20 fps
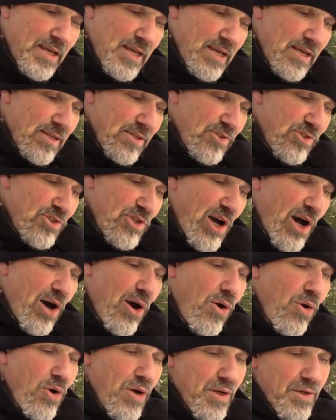
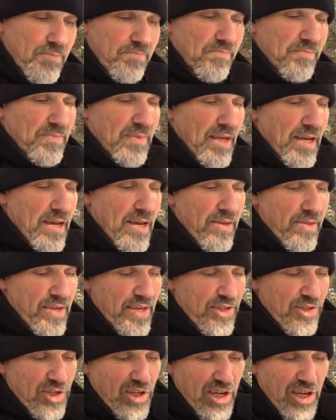So,
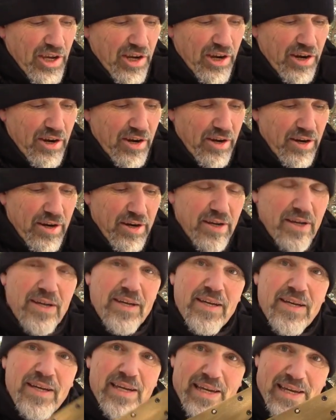this here
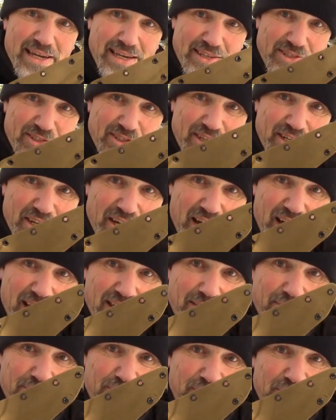is the
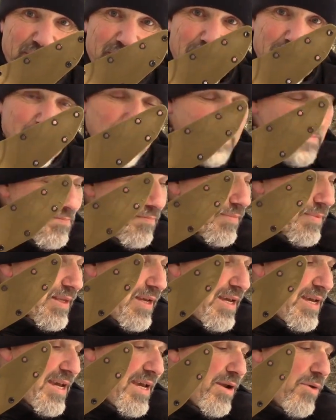knife,
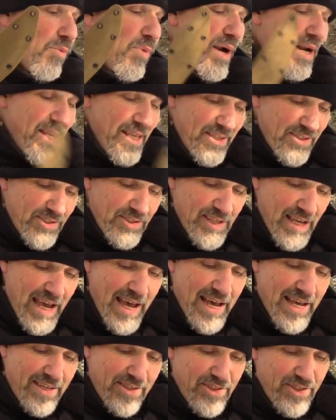and what it
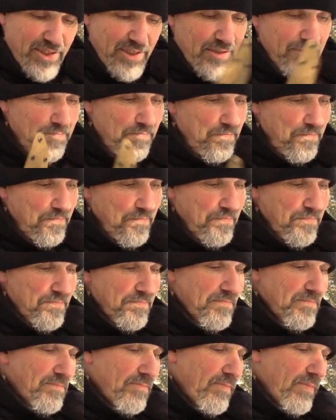says,
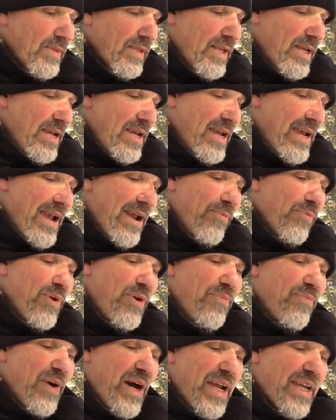every
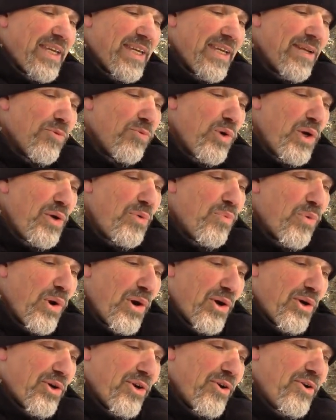Viking
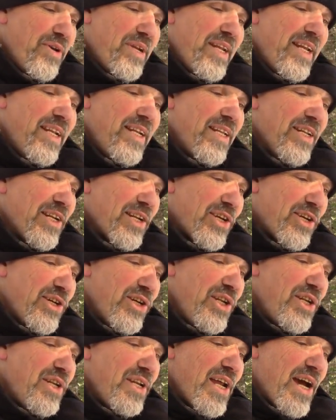woodworker needed a
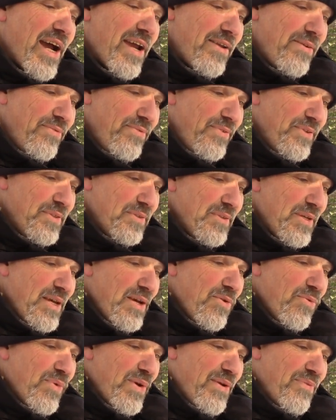good knife.
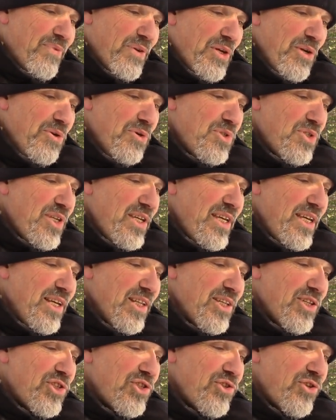We've used the
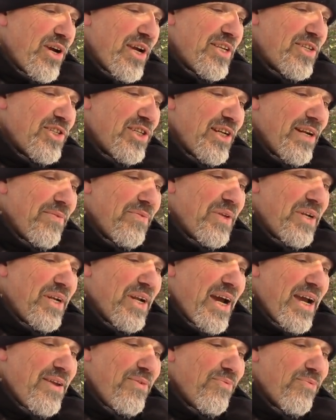illustration of the
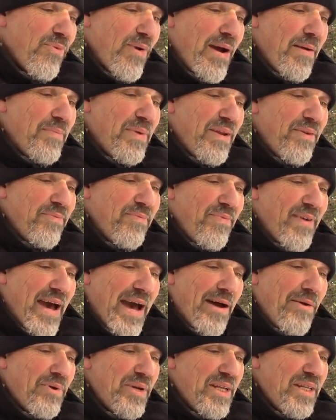knife remnant
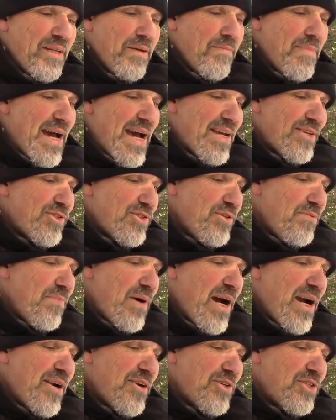found in the Master
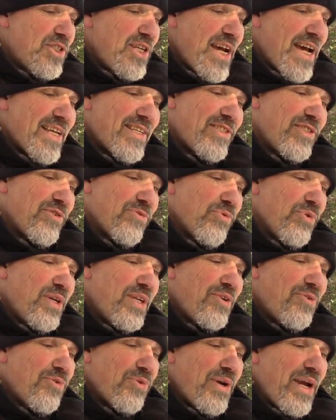Meyer chest to
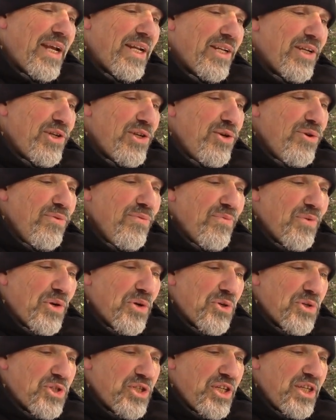recreate a new
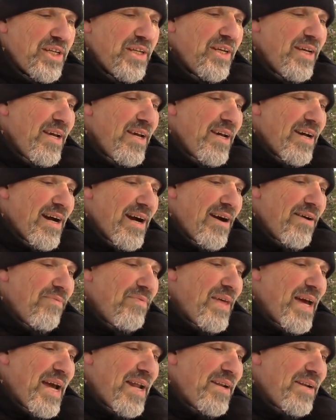version of
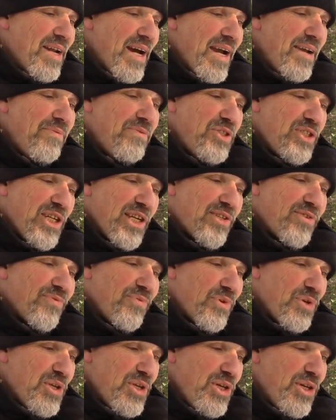that knife just
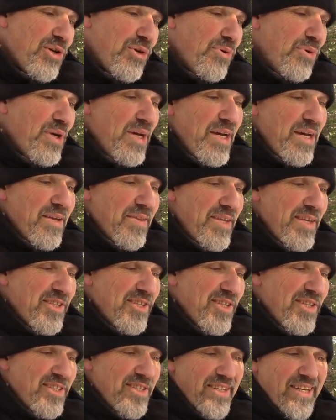for you.
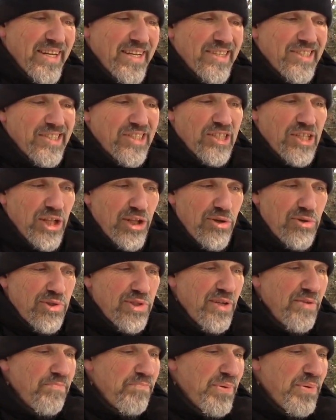This is an
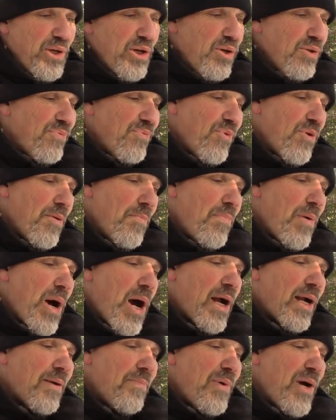exclusive build for
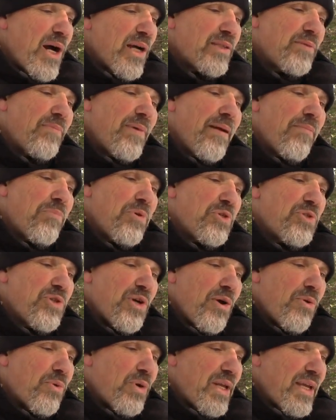Apocabox members
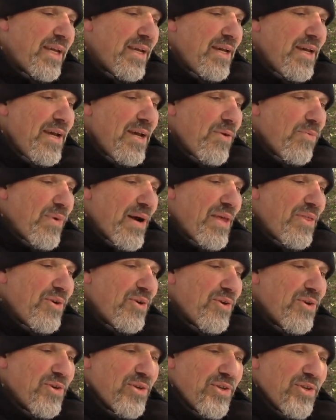only.
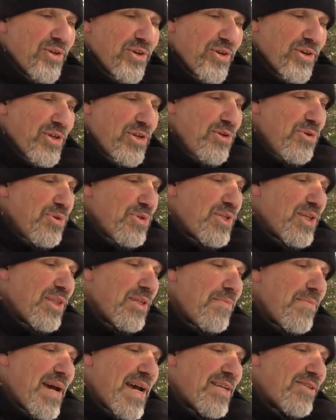Whether you're using the
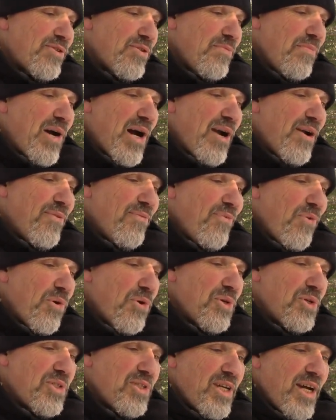Master Meyer
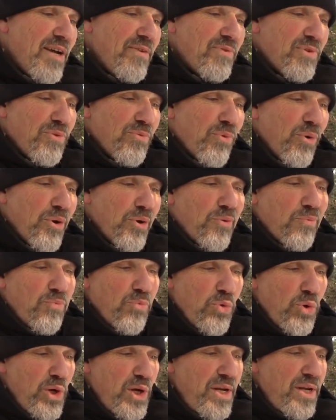forest knife to work
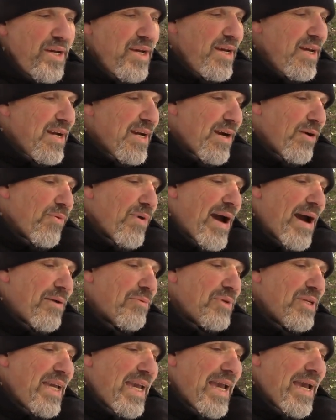wood
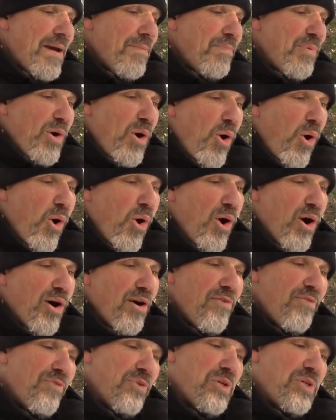around camp or
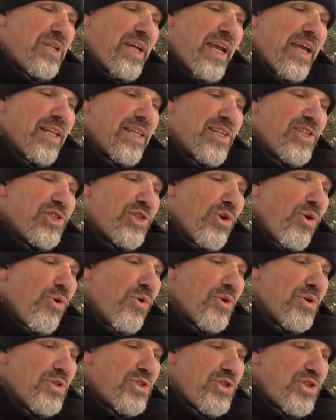for daily
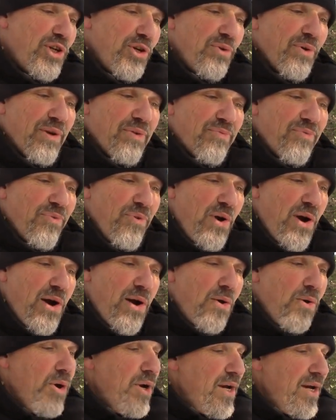chores to and
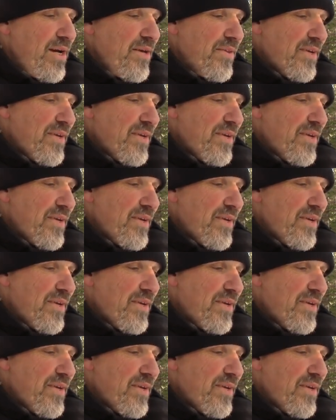fro, the